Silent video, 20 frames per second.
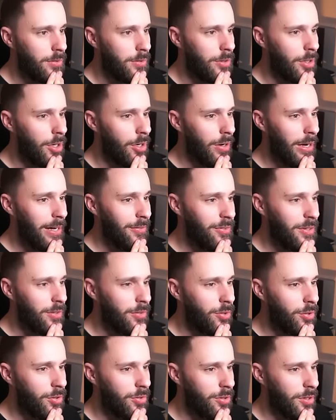No, I have to get
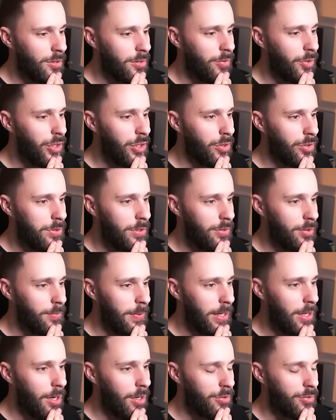two tusks. I've only got... This is
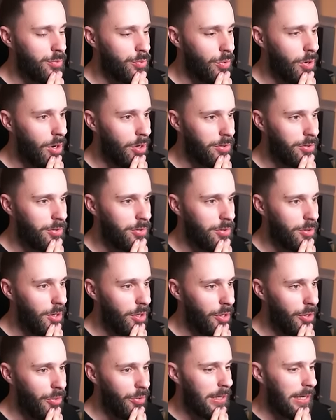my last Rod,
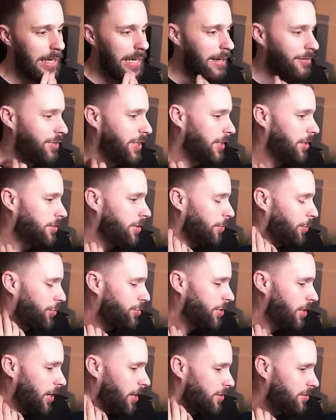so I have to get double
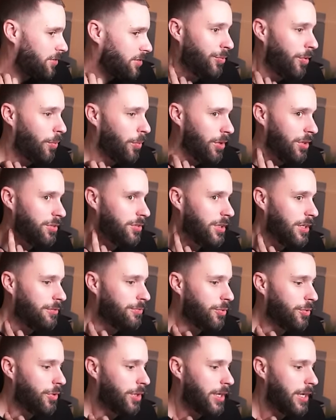Tusk if I want to see
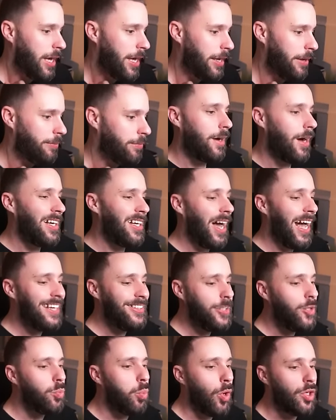through the game. I
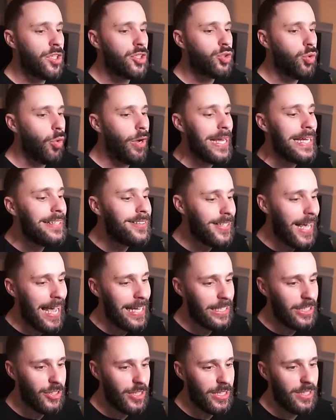actually want to draw into
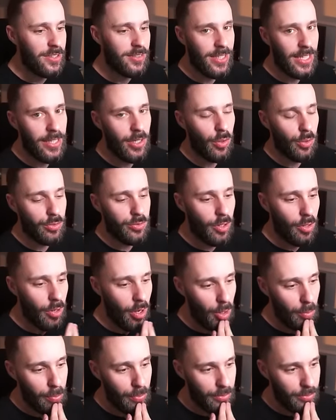Energy, because then it also
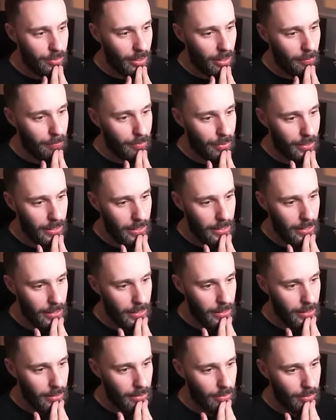opens up
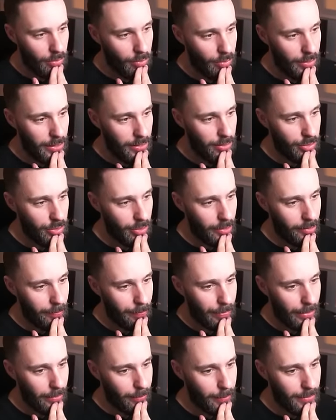the Greninja,
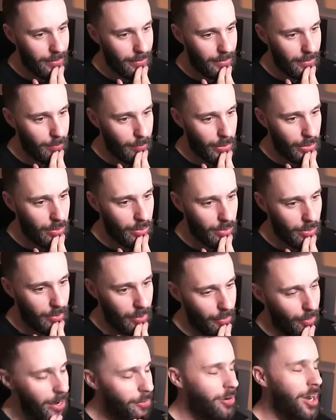but we didn't... We couldn't
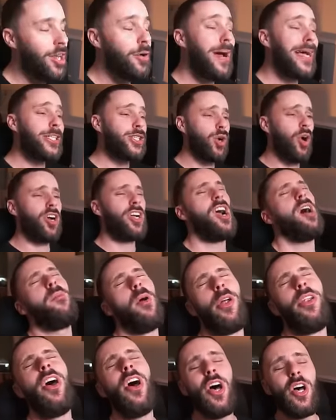there. Right, runaway draw. Come
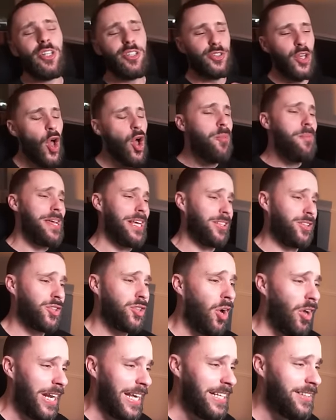on. Do me a
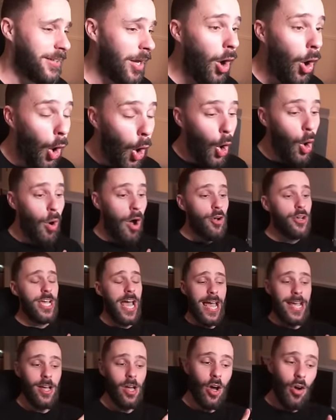solid. Oh,
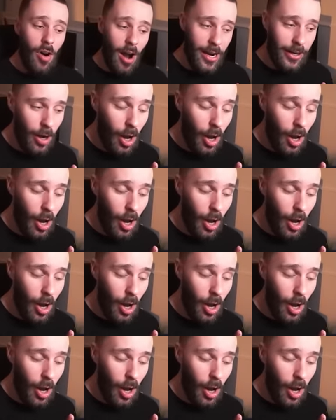okay. All right.